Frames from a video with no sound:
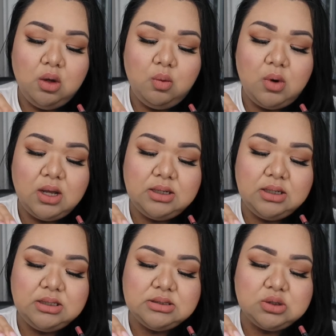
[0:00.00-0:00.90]
One
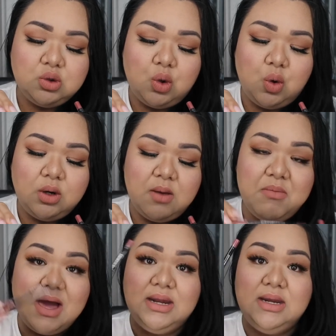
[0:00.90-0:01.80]
is called
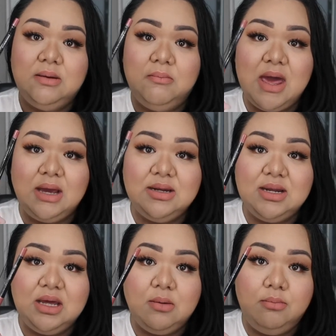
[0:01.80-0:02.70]

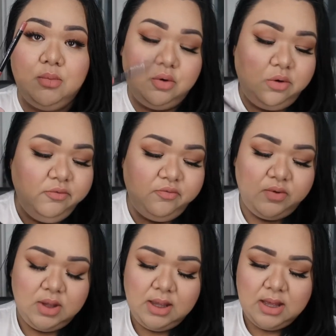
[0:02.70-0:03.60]
Magnetic Mauve
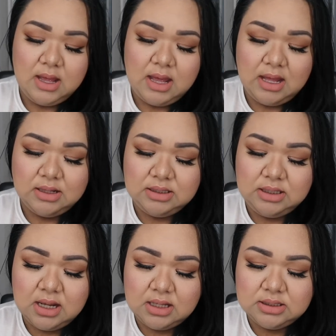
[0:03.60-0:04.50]
and
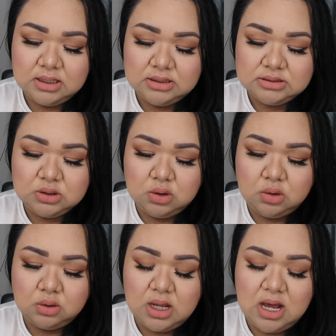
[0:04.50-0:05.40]
the other is
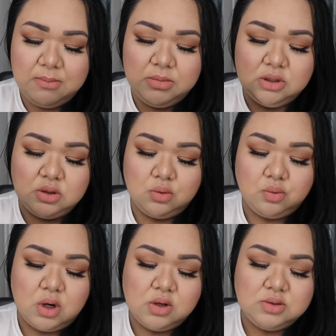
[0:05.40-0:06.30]
called Almond
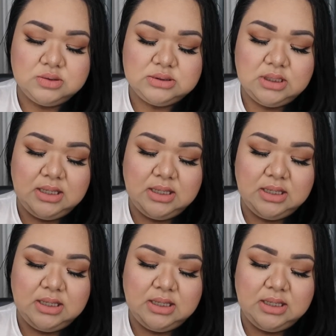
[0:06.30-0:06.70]
Rose.